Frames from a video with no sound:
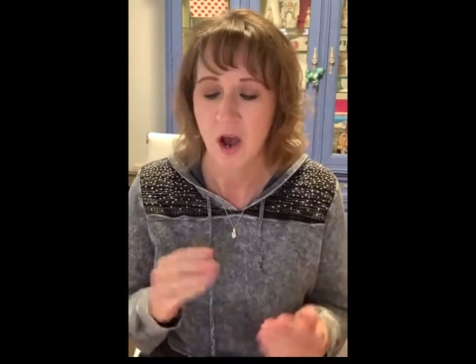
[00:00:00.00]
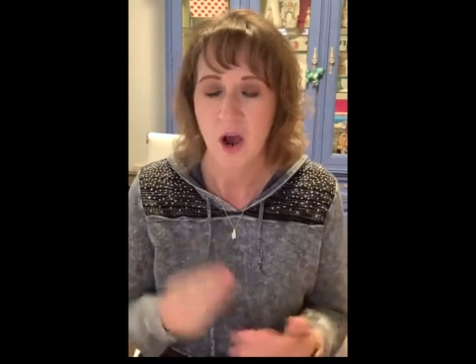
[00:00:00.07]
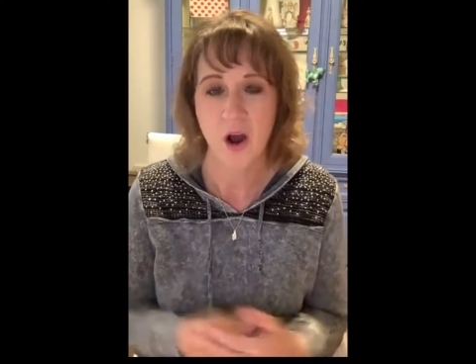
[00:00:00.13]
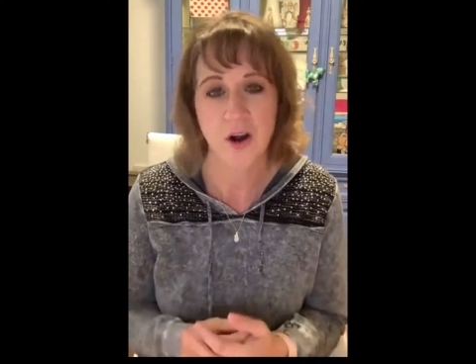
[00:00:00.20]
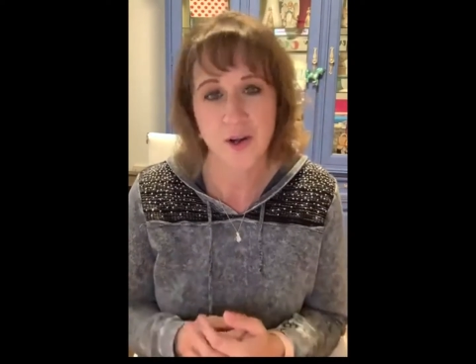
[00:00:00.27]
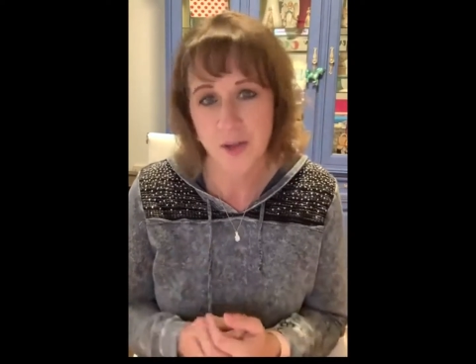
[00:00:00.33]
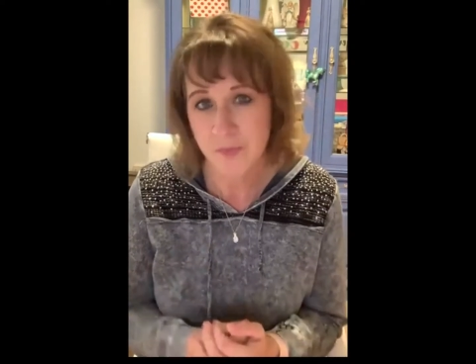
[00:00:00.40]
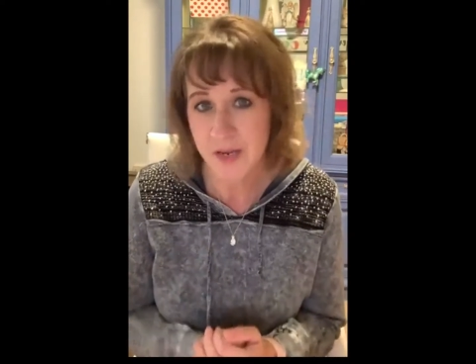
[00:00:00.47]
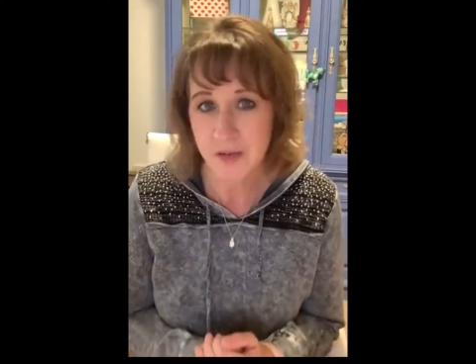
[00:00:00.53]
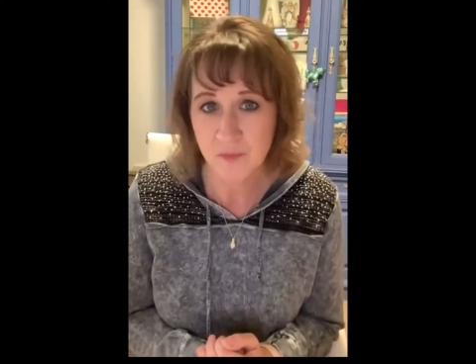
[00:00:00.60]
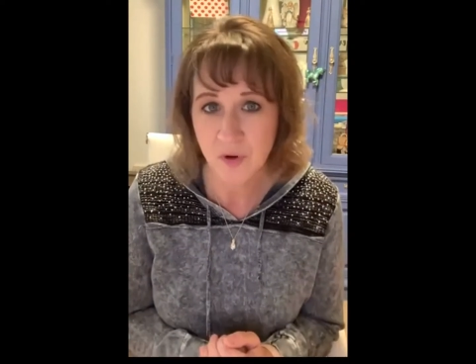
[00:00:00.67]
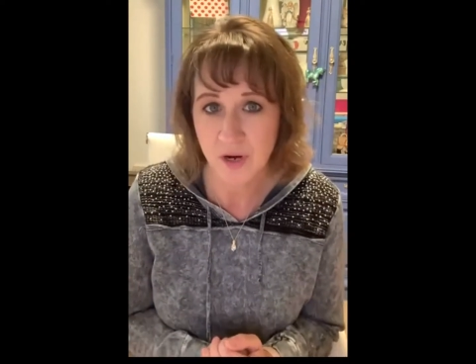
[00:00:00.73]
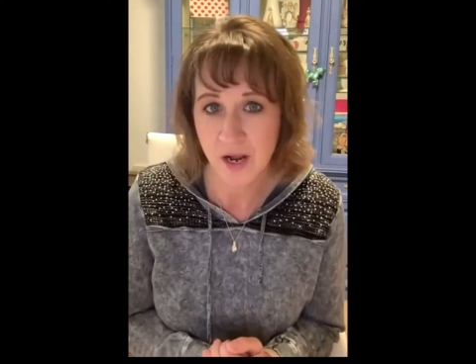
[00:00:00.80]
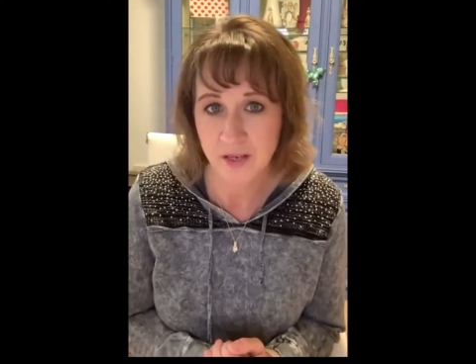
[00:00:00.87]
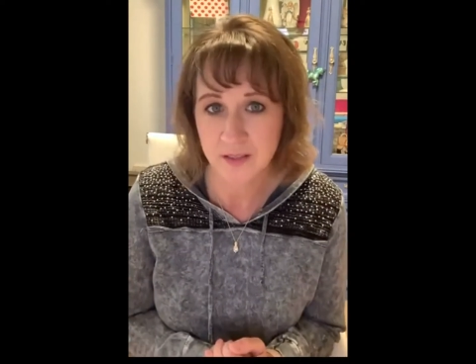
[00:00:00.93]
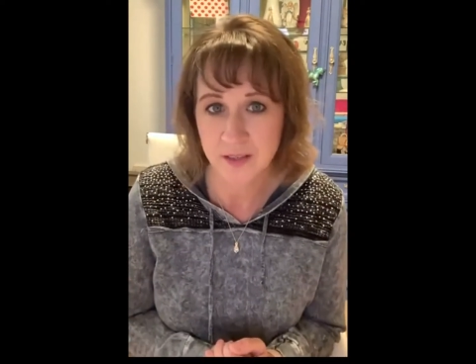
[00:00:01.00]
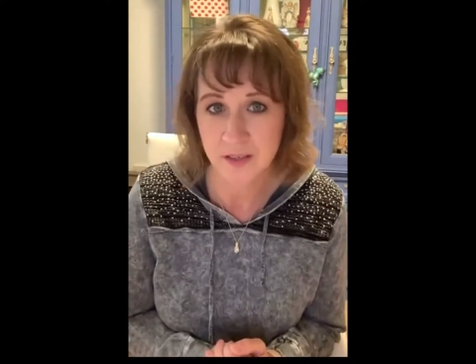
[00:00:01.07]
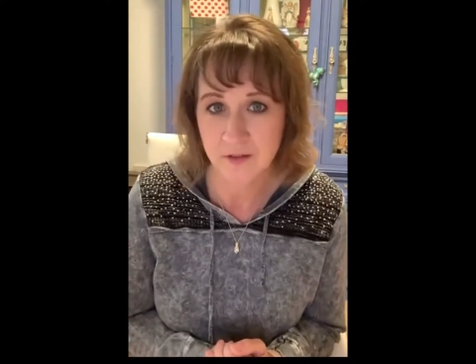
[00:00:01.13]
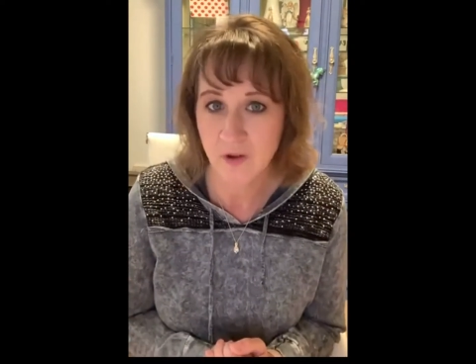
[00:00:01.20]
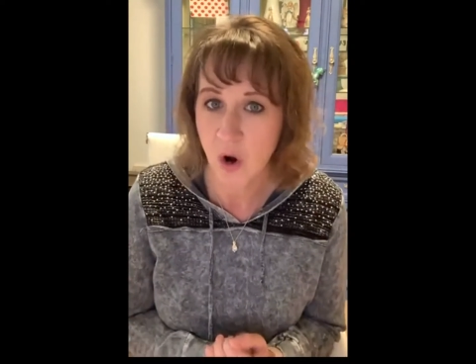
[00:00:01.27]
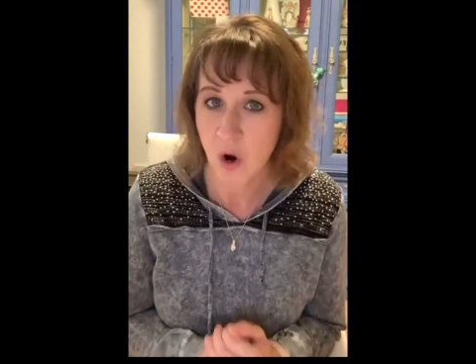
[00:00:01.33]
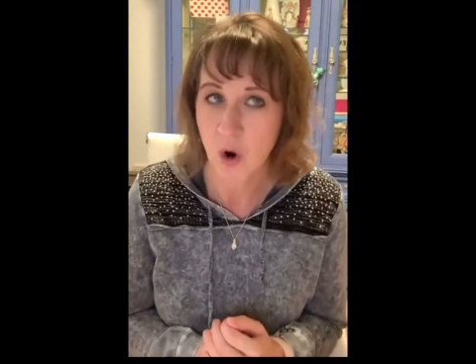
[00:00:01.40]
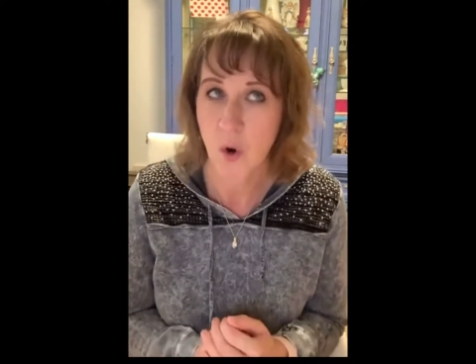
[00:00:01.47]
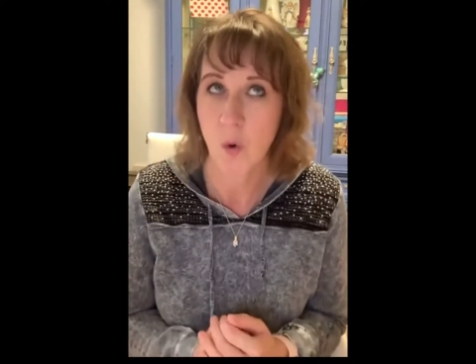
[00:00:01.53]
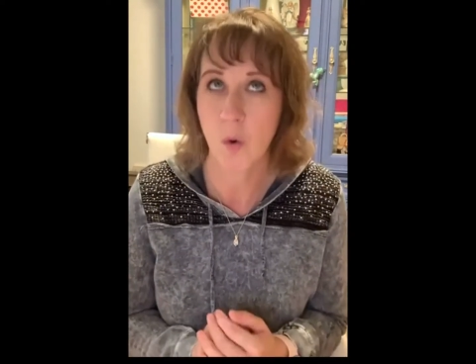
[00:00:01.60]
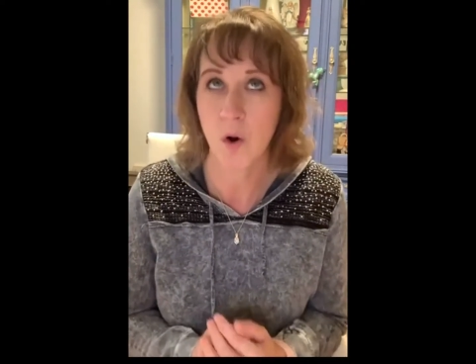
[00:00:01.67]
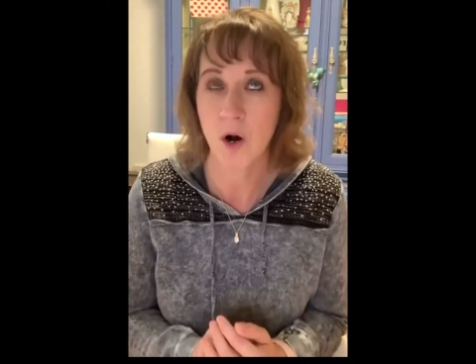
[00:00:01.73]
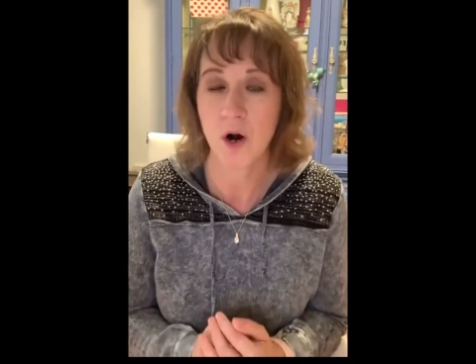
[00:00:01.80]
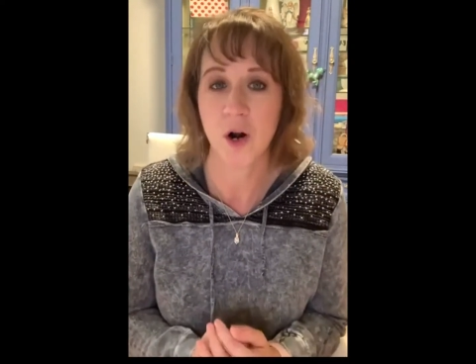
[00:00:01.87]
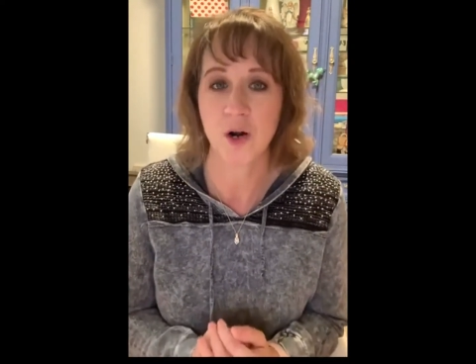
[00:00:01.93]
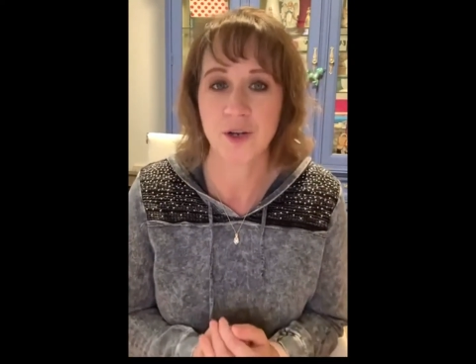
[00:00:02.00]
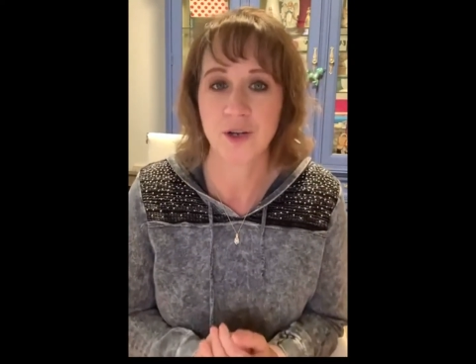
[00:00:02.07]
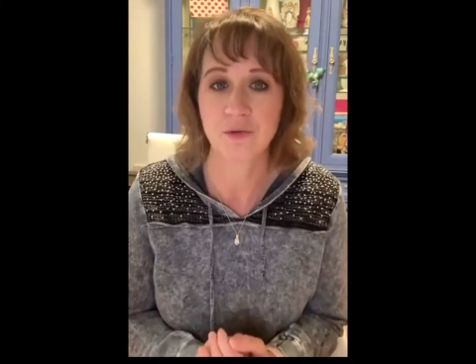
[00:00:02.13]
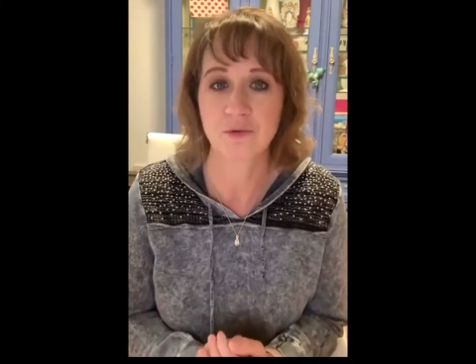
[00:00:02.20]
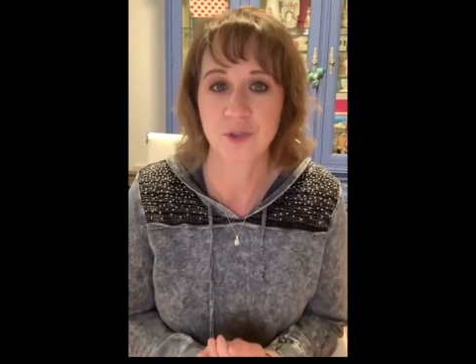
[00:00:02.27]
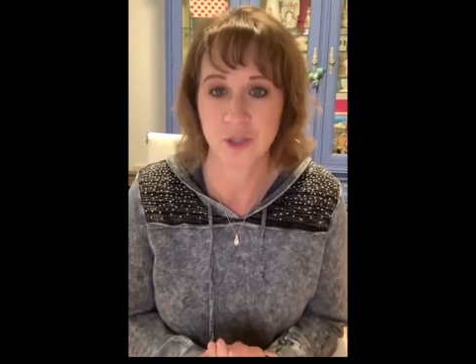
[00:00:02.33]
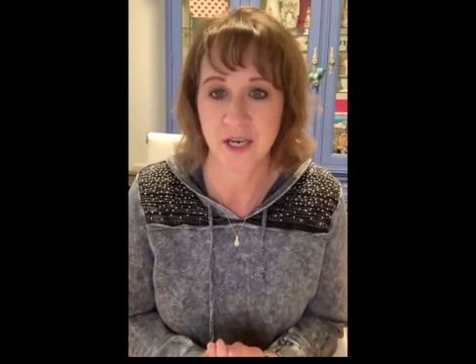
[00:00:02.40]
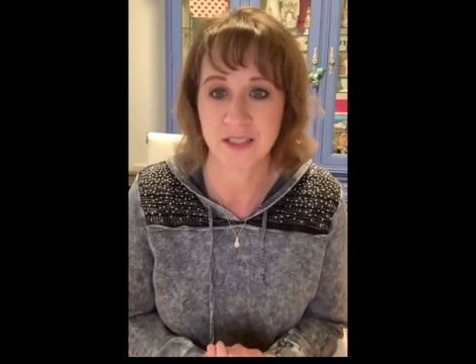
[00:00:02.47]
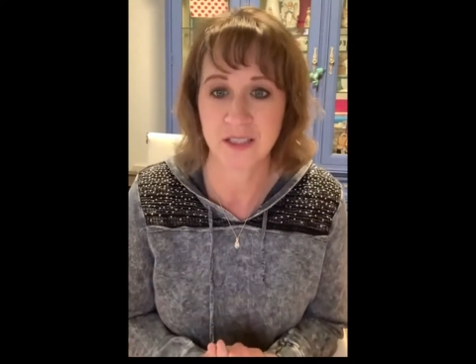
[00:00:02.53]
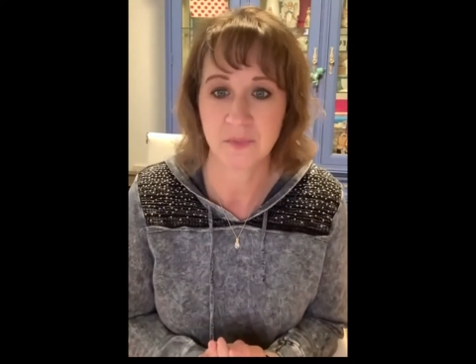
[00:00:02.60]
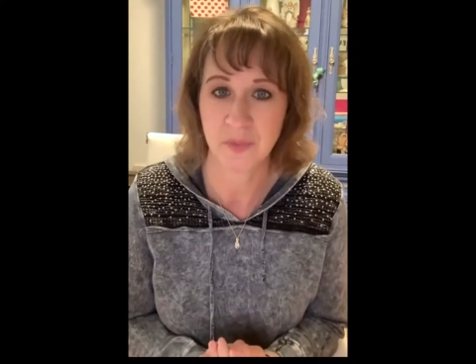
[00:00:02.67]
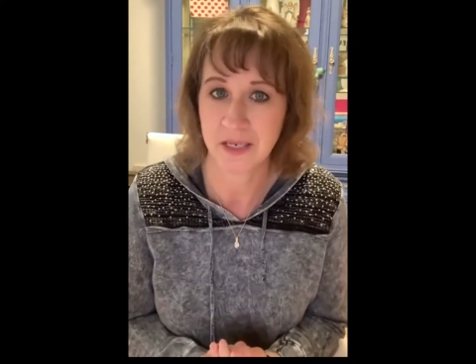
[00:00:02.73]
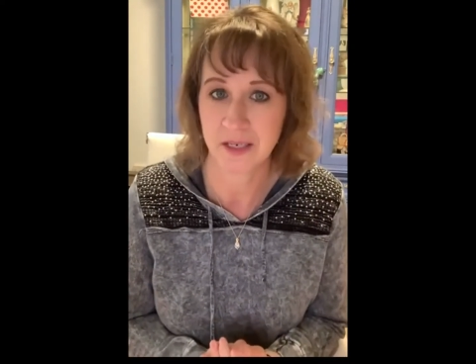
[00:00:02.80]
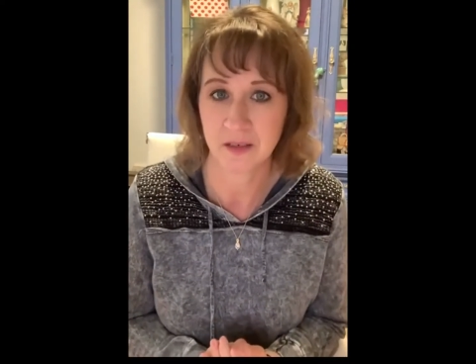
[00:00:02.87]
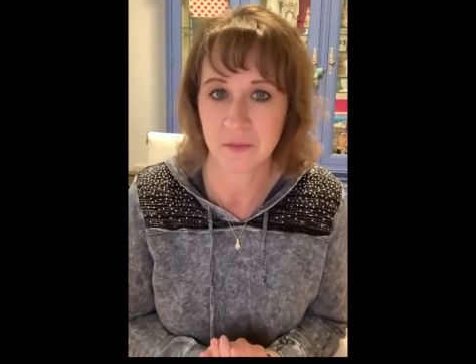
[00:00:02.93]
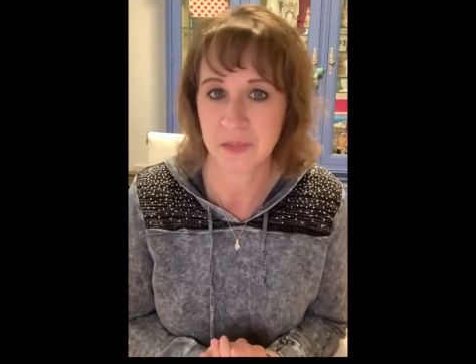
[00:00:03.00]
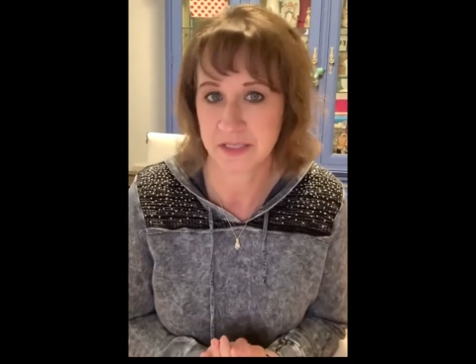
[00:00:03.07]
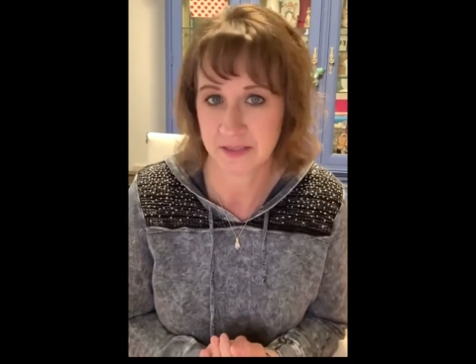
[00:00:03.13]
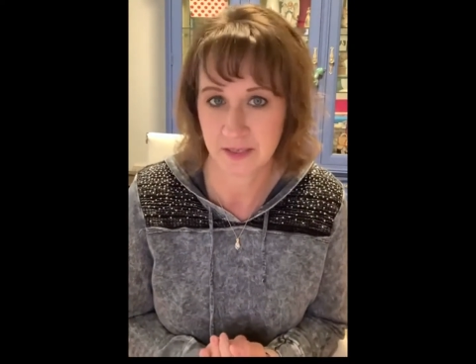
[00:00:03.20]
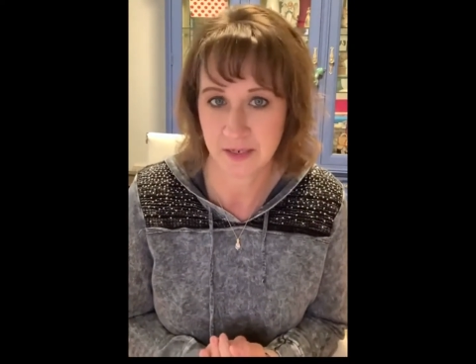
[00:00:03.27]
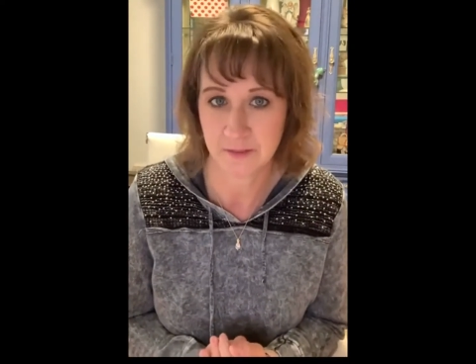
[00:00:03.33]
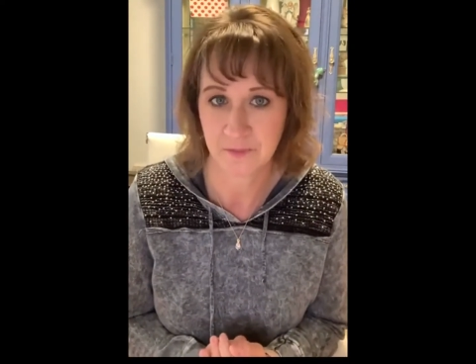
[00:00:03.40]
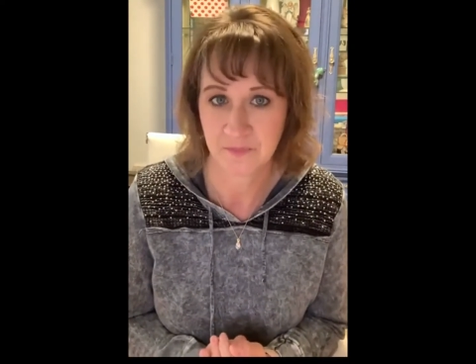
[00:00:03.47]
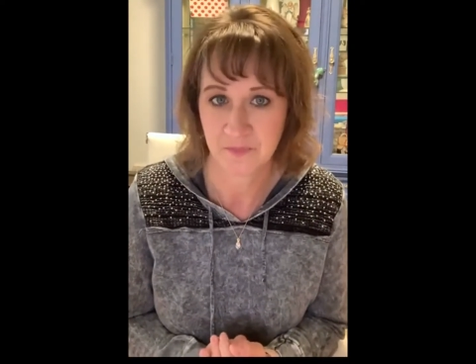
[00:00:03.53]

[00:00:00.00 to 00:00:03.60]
Are you being productive or are you just being busy?